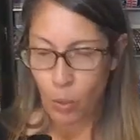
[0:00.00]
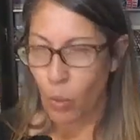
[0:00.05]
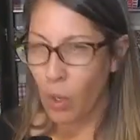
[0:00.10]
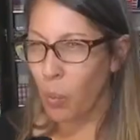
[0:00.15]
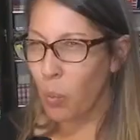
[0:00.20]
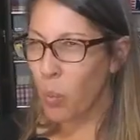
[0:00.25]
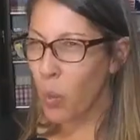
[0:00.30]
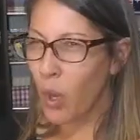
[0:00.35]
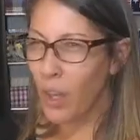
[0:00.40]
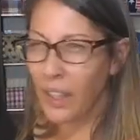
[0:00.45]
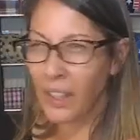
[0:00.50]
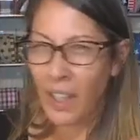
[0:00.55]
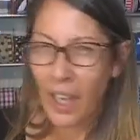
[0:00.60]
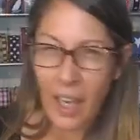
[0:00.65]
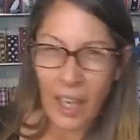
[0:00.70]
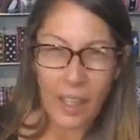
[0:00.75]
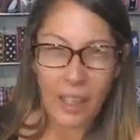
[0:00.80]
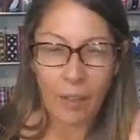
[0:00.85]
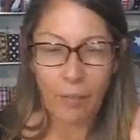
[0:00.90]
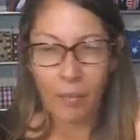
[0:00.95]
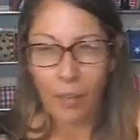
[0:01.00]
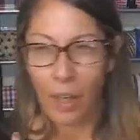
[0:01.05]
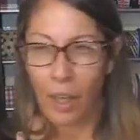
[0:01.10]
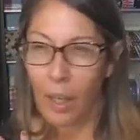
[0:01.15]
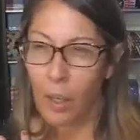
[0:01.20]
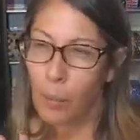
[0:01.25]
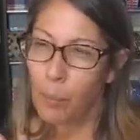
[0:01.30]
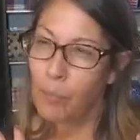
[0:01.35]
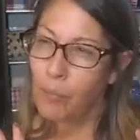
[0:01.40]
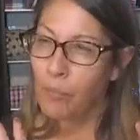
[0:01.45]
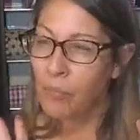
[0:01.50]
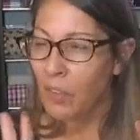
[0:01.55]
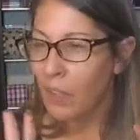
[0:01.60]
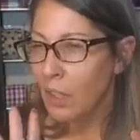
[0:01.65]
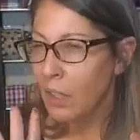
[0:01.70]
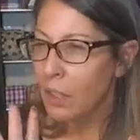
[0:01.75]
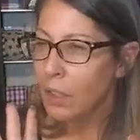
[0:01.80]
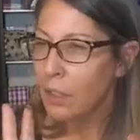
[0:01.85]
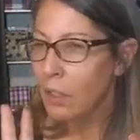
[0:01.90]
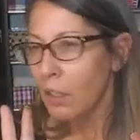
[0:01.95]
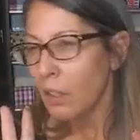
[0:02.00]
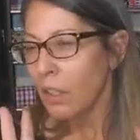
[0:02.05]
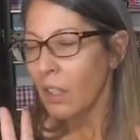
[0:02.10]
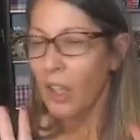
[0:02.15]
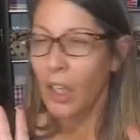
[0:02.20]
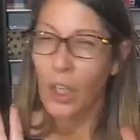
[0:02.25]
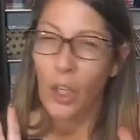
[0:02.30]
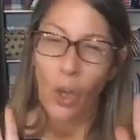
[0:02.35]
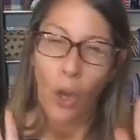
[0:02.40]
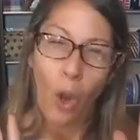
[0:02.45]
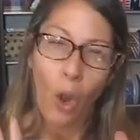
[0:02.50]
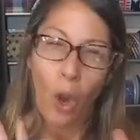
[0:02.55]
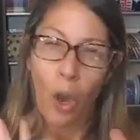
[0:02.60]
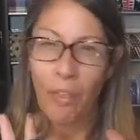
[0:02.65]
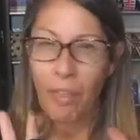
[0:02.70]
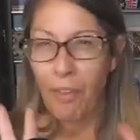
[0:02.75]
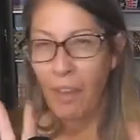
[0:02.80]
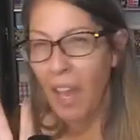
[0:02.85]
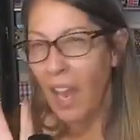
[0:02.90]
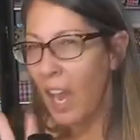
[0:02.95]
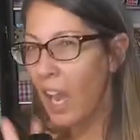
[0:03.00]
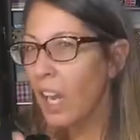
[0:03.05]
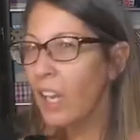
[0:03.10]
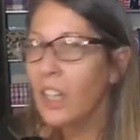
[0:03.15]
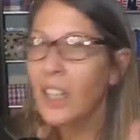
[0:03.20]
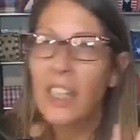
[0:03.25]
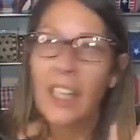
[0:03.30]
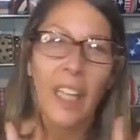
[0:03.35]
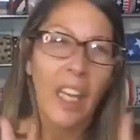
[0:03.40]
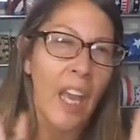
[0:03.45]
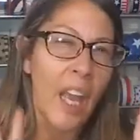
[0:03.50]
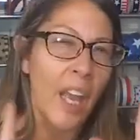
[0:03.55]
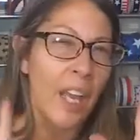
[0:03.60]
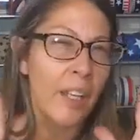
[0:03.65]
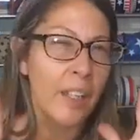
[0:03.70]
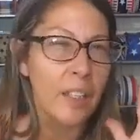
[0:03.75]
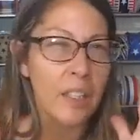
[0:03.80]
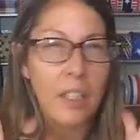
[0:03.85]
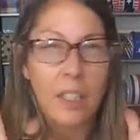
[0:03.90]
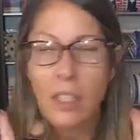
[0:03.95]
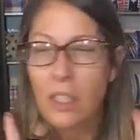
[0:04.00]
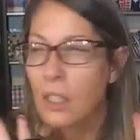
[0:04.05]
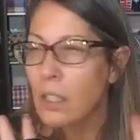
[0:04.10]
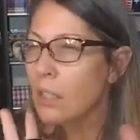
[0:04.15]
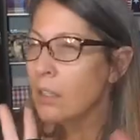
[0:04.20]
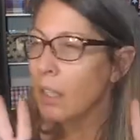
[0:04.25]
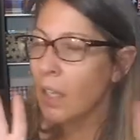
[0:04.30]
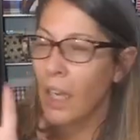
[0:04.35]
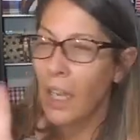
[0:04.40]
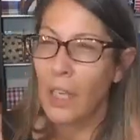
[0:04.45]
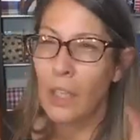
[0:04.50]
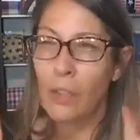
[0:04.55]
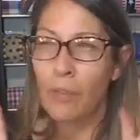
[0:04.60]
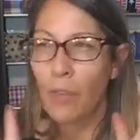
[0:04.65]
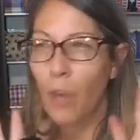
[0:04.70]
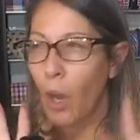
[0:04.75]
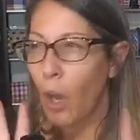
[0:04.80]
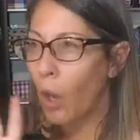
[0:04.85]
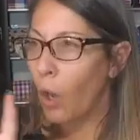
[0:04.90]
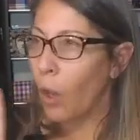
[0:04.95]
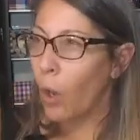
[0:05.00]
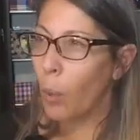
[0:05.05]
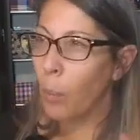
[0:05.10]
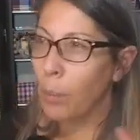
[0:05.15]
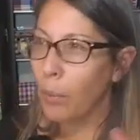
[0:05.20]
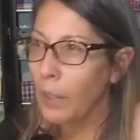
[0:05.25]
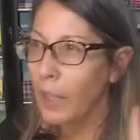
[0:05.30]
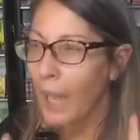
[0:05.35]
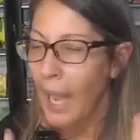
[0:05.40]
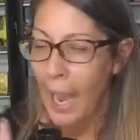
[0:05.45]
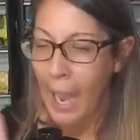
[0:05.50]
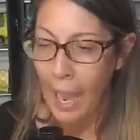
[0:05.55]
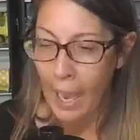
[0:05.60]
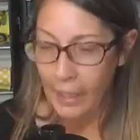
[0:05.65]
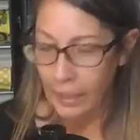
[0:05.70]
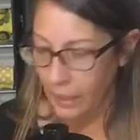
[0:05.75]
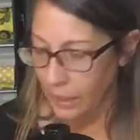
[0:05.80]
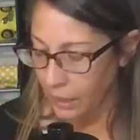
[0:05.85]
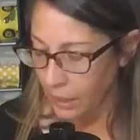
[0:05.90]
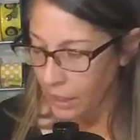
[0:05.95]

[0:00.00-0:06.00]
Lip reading: I want kind of a goth, elegant, kind of all black.